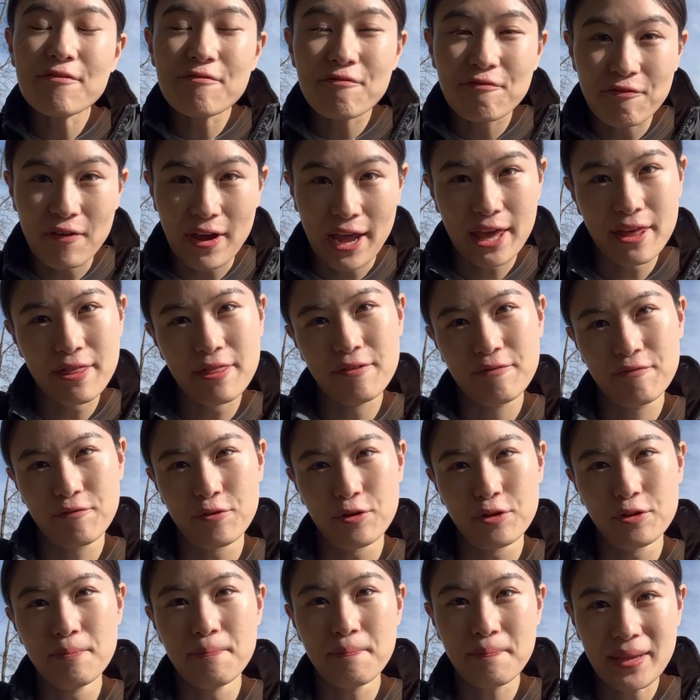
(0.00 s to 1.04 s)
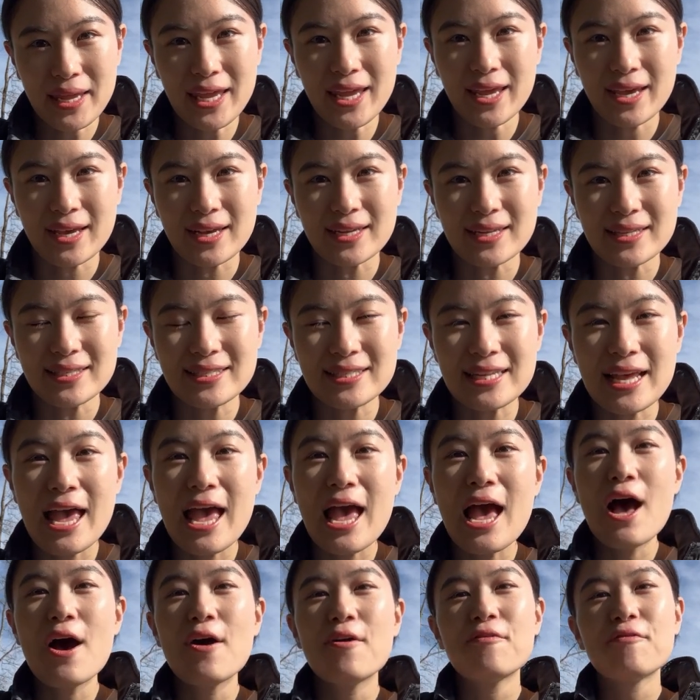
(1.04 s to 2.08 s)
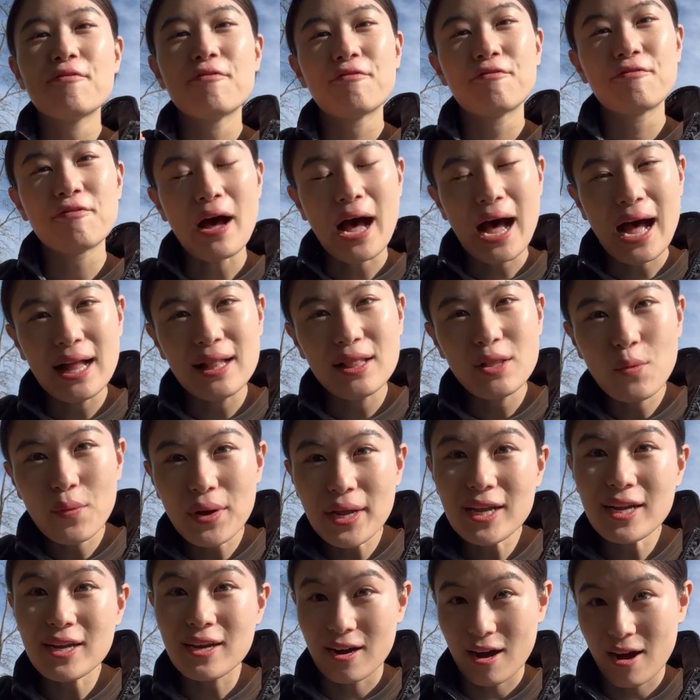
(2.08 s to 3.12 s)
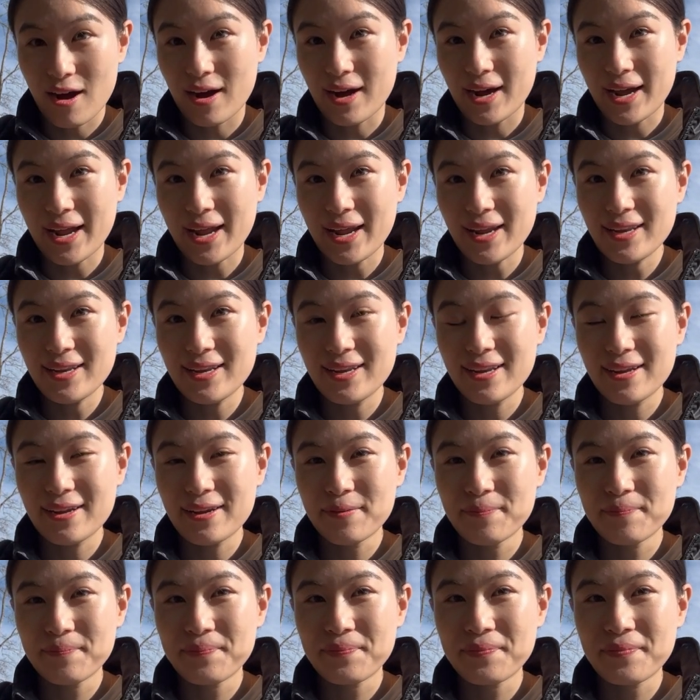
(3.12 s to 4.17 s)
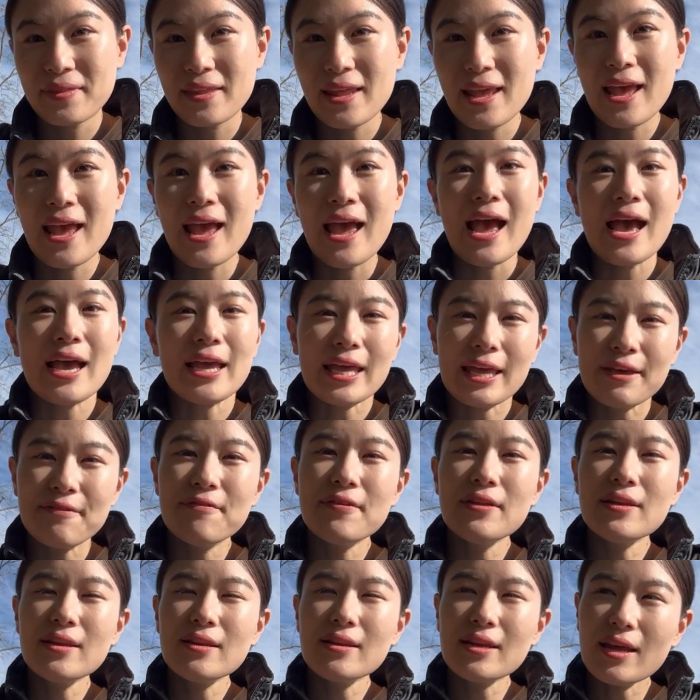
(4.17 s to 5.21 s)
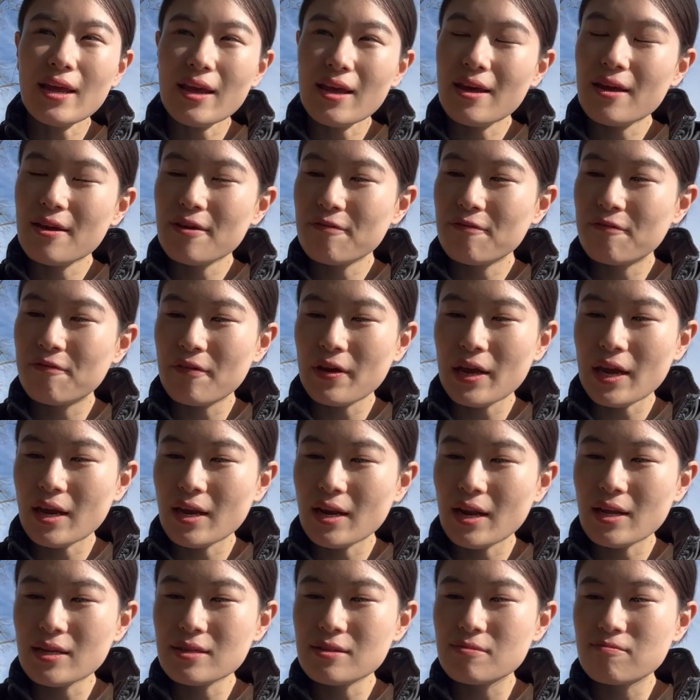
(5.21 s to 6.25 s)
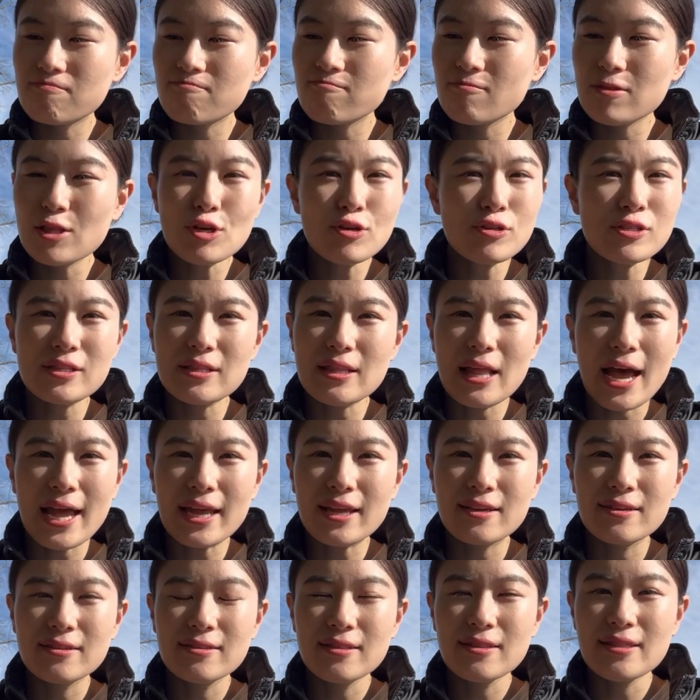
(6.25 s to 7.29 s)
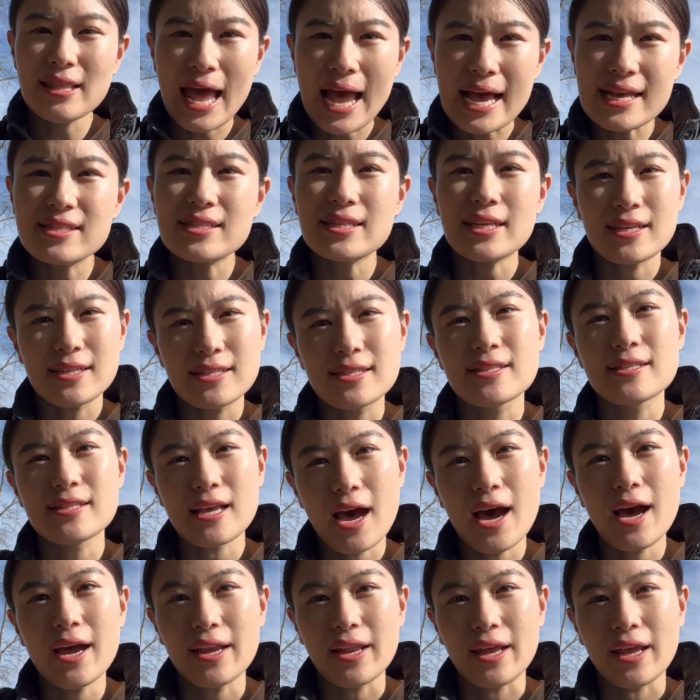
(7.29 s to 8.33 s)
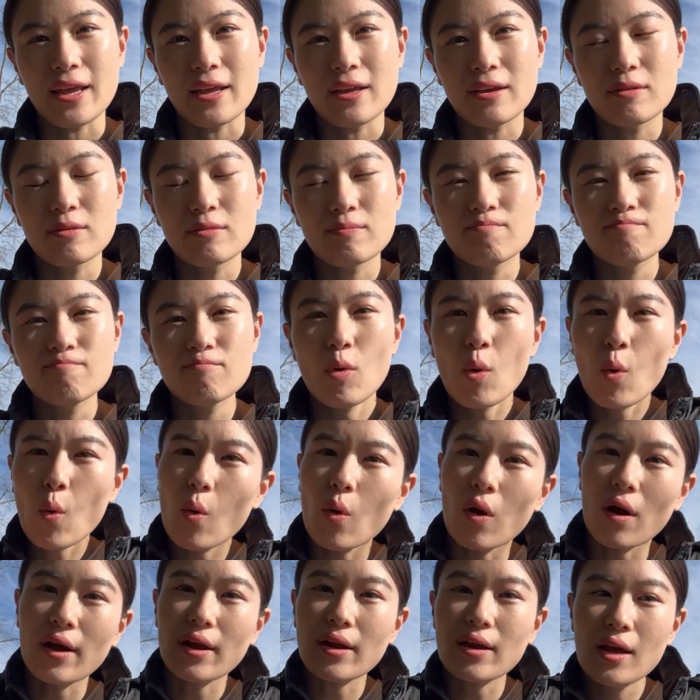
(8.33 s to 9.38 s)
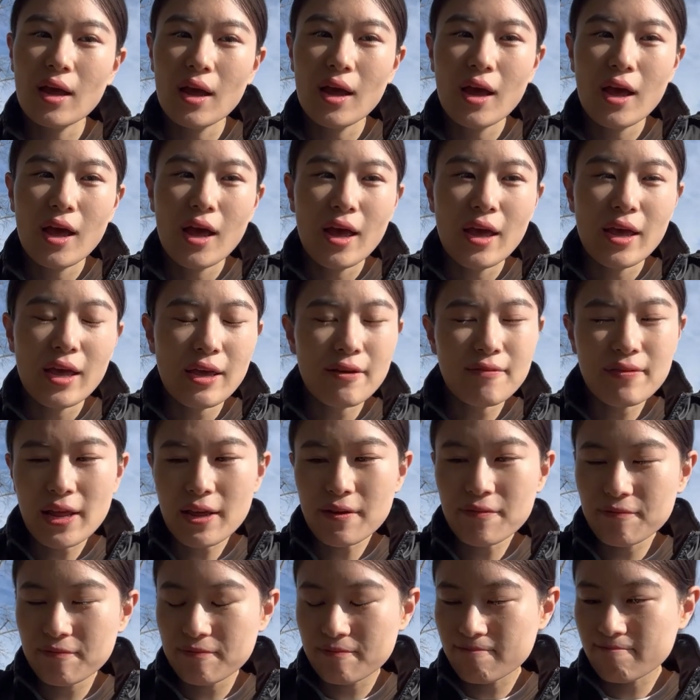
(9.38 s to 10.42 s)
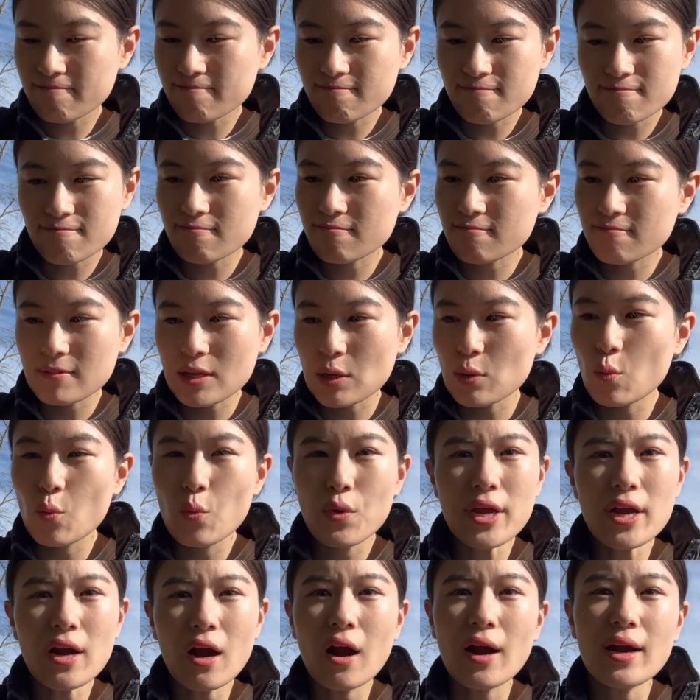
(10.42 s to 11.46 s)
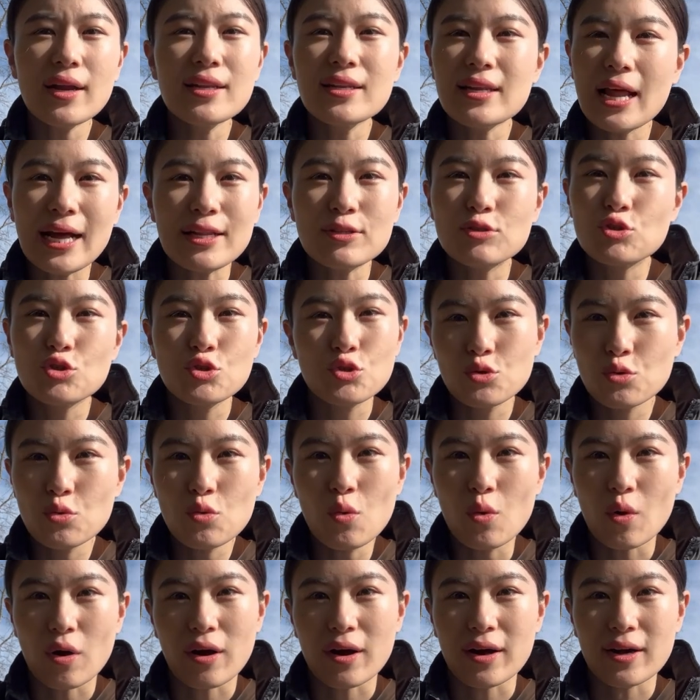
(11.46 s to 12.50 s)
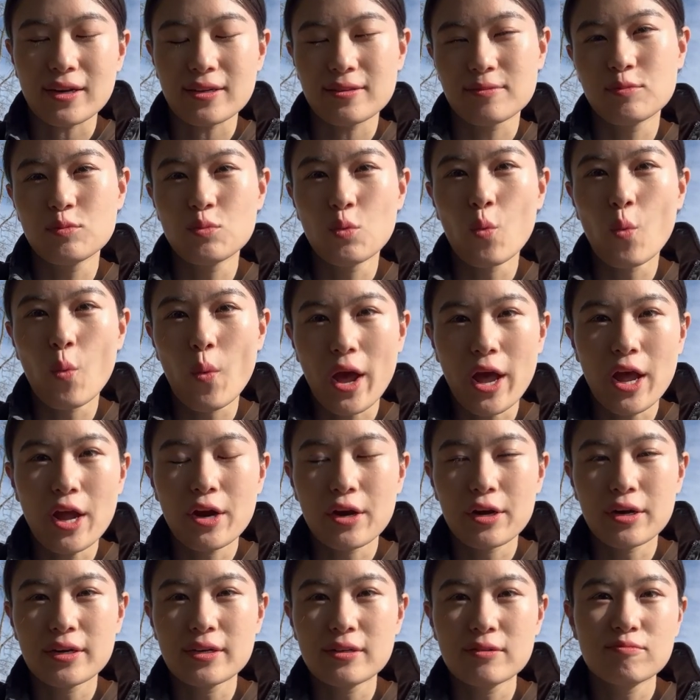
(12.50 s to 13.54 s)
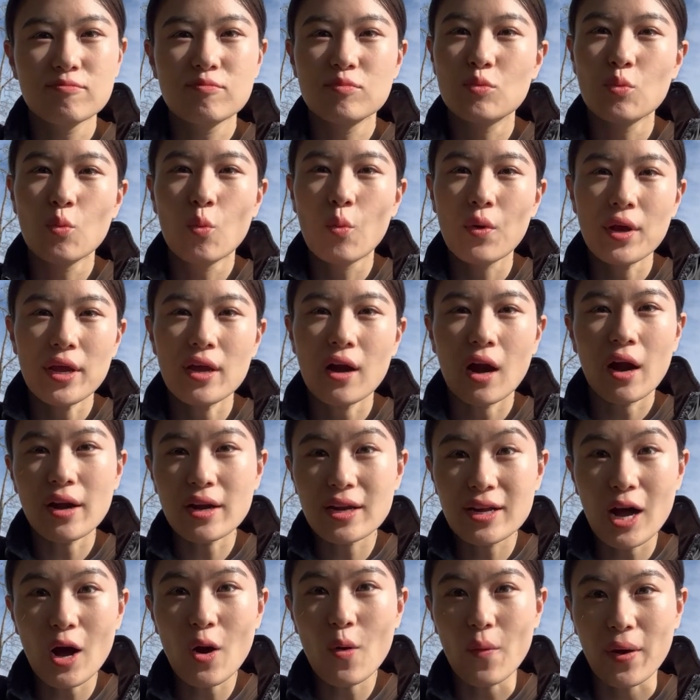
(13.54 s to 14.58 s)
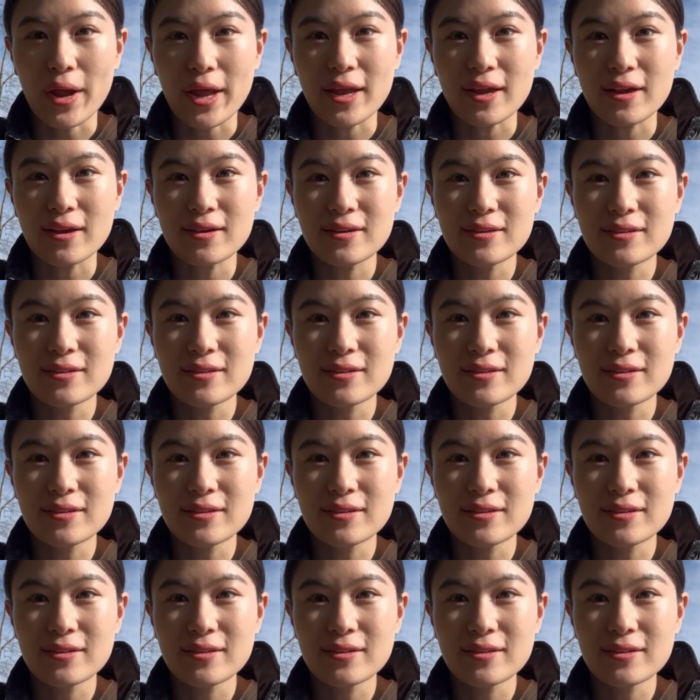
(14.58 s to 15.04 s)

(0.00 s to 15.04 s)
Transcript: faithful means following God, even if it is looks like less exciting, or even if we are not sure where we are going.